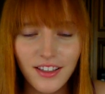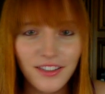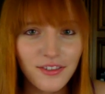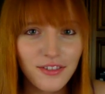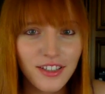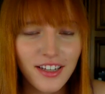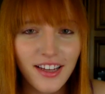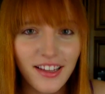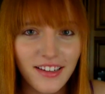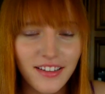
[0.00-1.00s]
You did
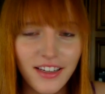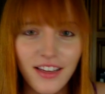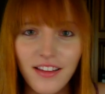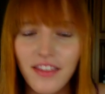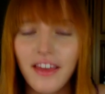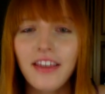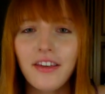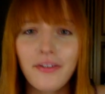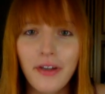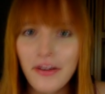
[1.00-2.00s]
it!
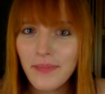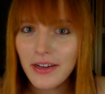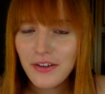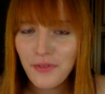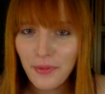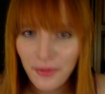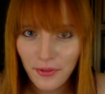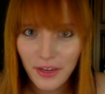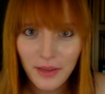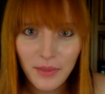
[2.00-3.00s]
Thank you very much for
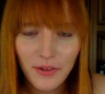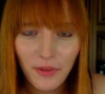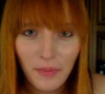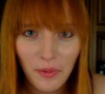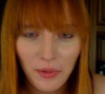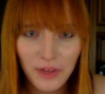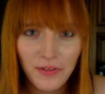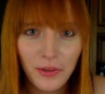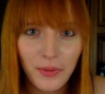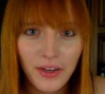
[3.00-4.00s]
freeing me from the
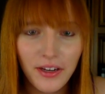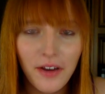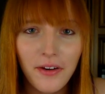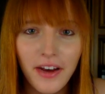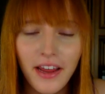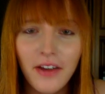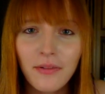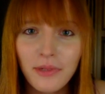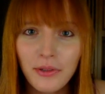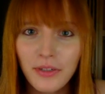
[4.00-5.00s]
preview window, and I
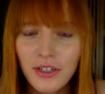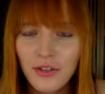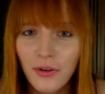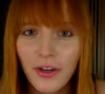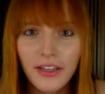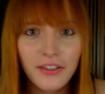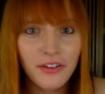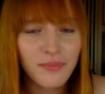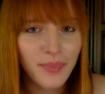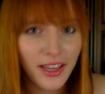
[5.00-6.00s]
hope you enjoyed
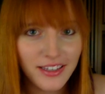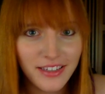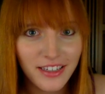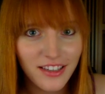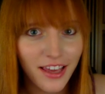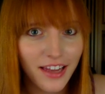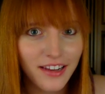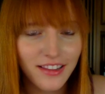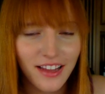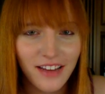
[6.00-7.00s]
your basic
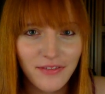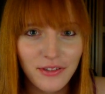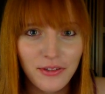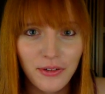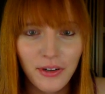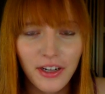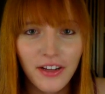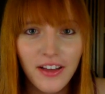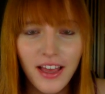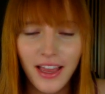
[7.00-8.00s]
Kdenlive
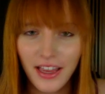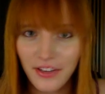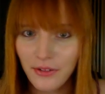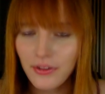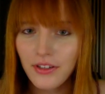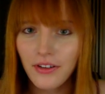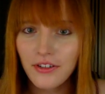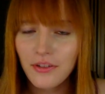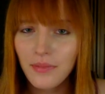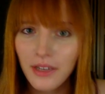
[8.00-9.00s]
tutorial, and your
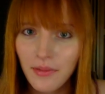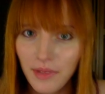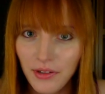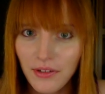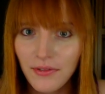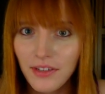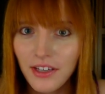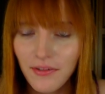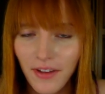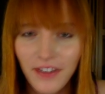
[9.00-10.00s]
result should be a
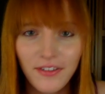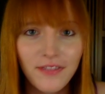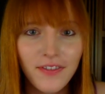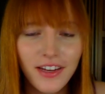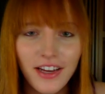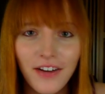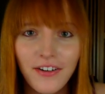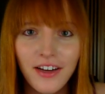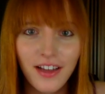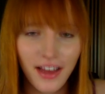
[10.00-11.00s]
beautifully rendered
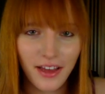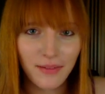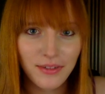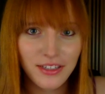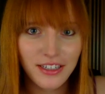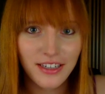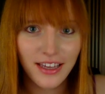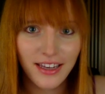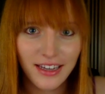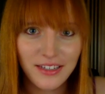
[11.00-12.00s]
video. I hope to see you
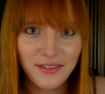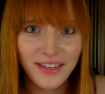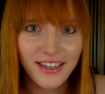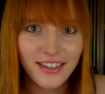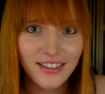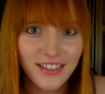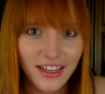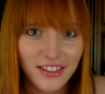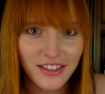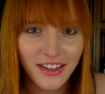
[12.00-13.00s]
again next week.
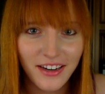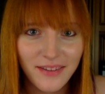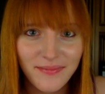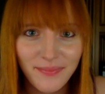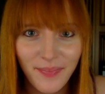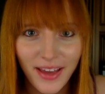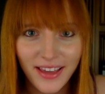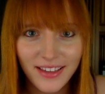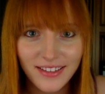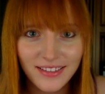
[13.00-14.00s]
Talk to you later. Bye.